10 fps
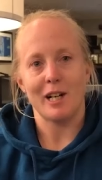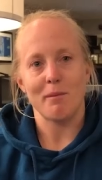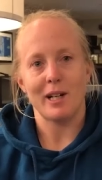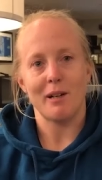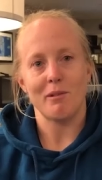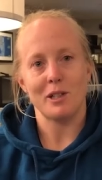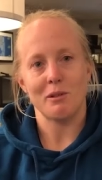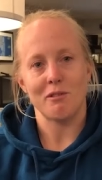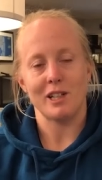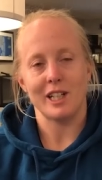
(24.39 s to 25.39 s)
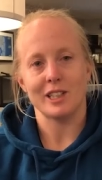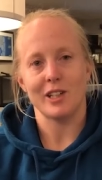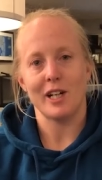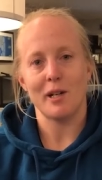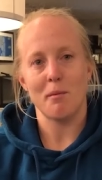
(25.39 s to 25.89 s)
coming up, which we're really
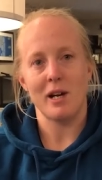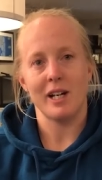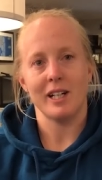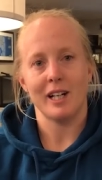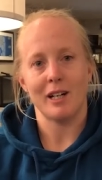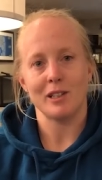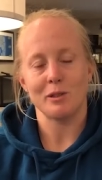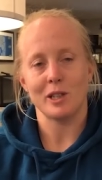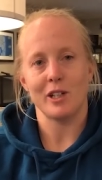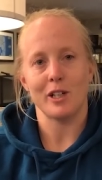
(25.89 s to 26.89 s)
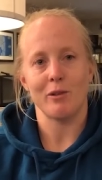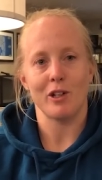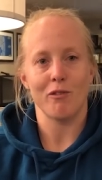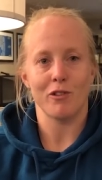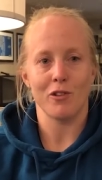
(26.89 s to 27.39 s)
excited about, uh, so we kind of want
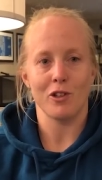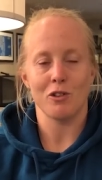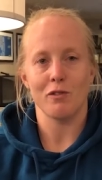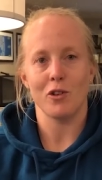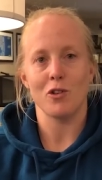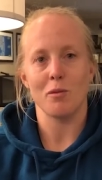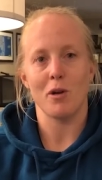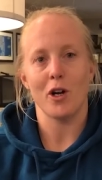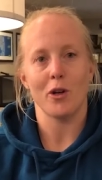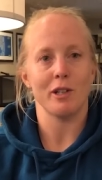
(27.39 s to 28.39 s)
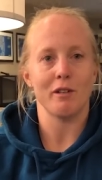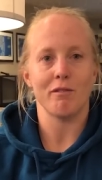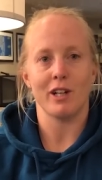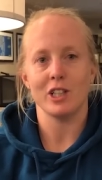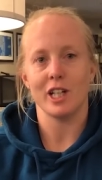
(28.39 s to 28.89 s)
to do this review tomorrow and then
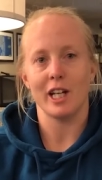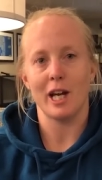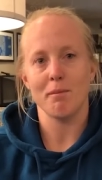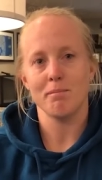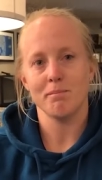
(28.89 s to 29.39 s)
flush that game.